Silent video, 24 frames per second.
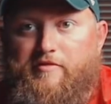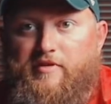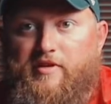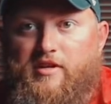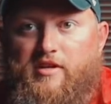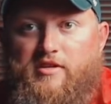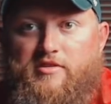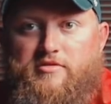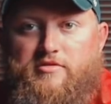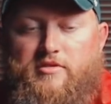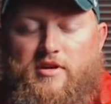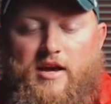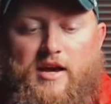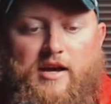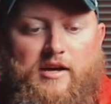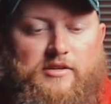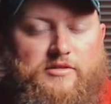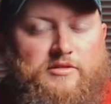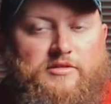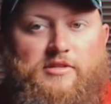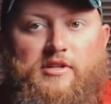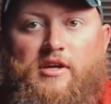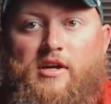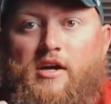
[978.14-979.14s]
vent in your
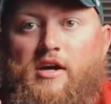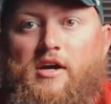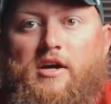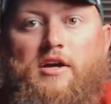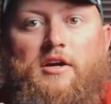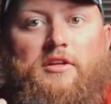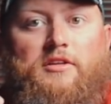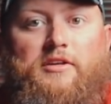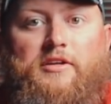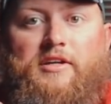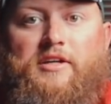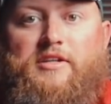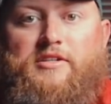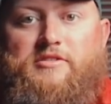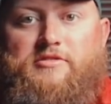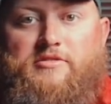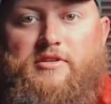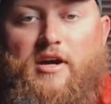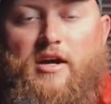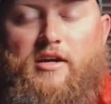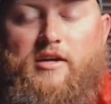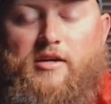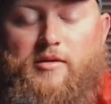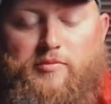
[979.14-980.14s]
house, they're going to
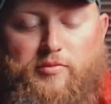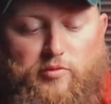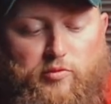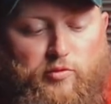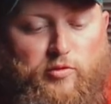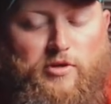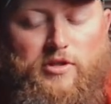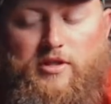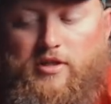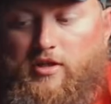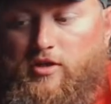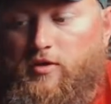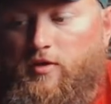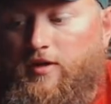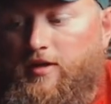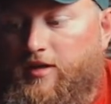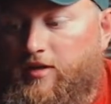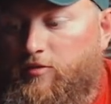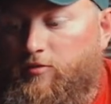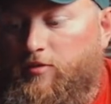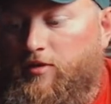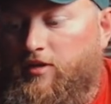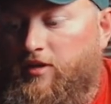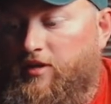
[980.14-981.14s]
dry up really quick,
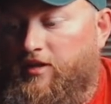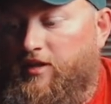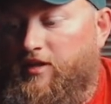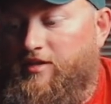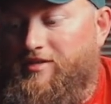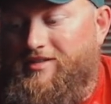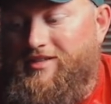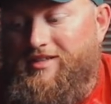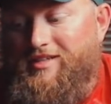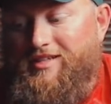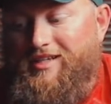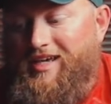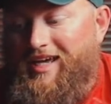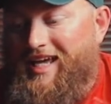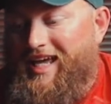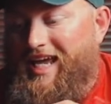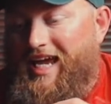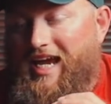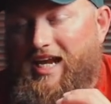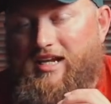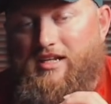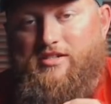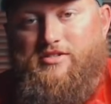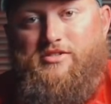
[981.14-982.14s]
really easy,
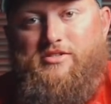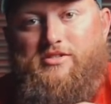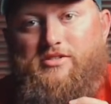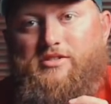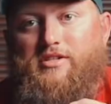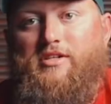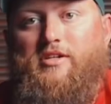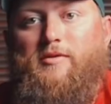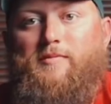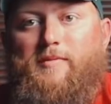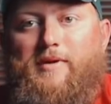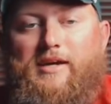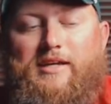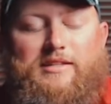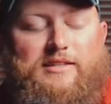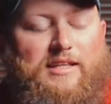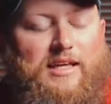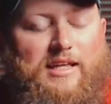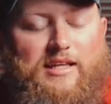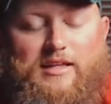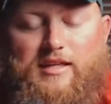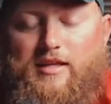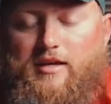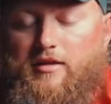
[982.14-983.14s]
and it's just going to make
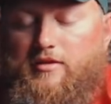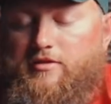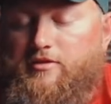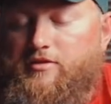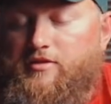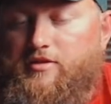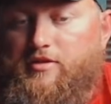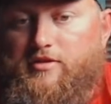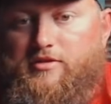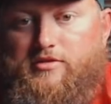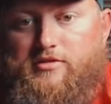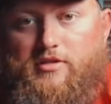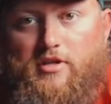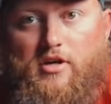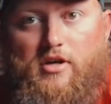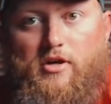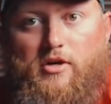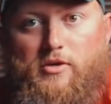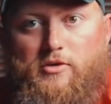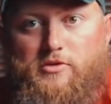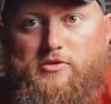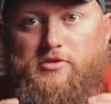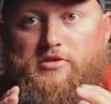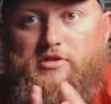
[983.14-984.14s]
that leather just
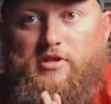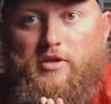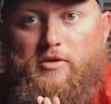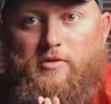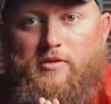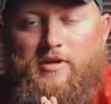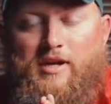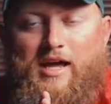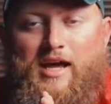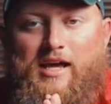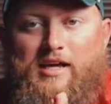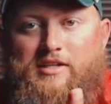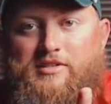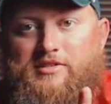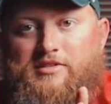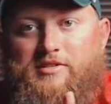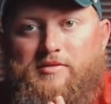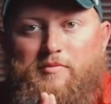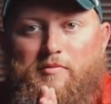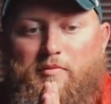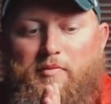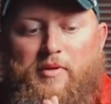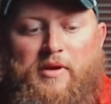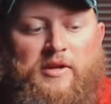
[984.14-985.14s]
oh so nice
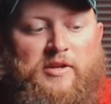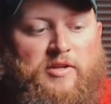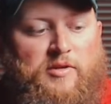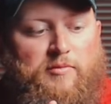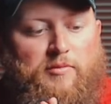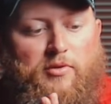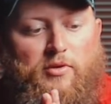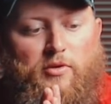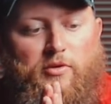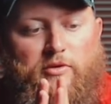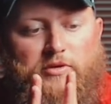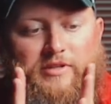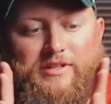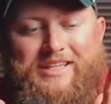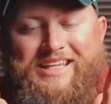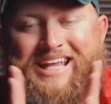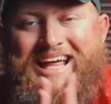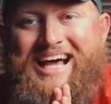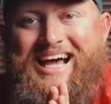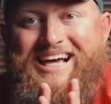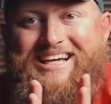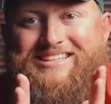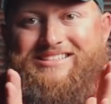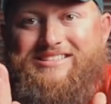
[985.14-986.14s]
and bendable and
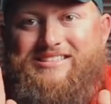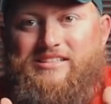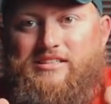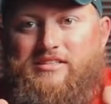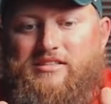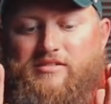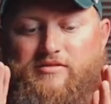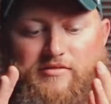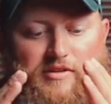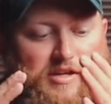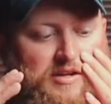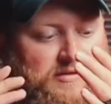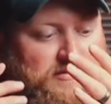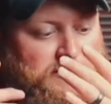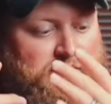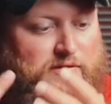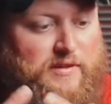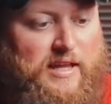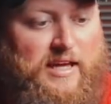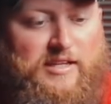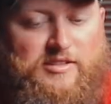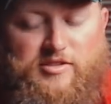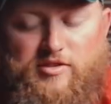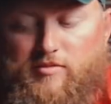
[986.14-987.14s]
nice and
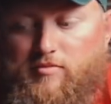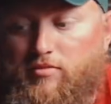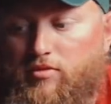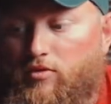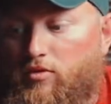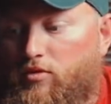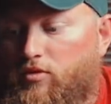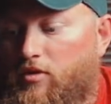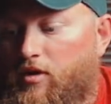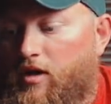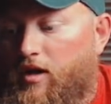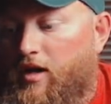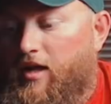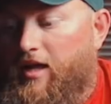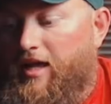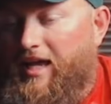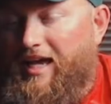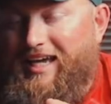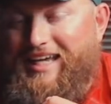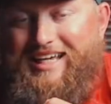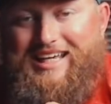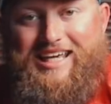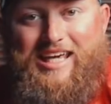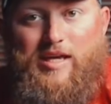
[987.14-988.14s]
flexible,
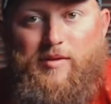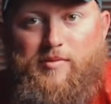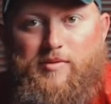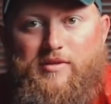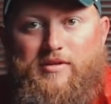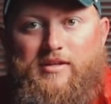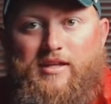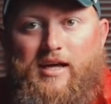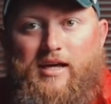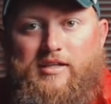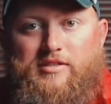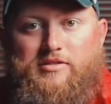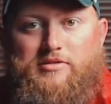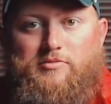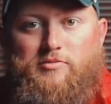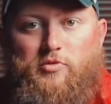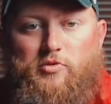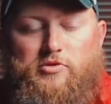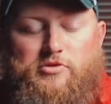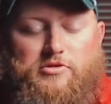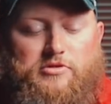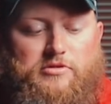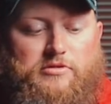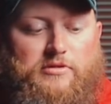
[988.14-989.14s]
and keep it nice and
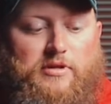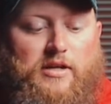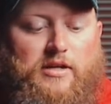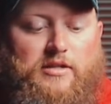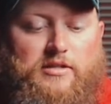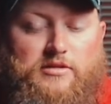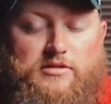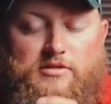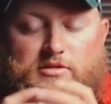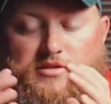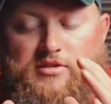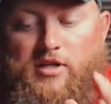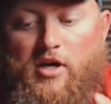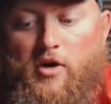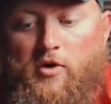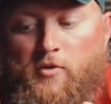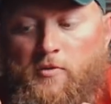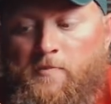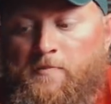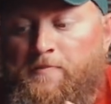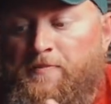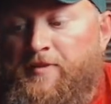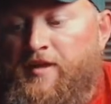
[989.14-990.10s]
moisturated. So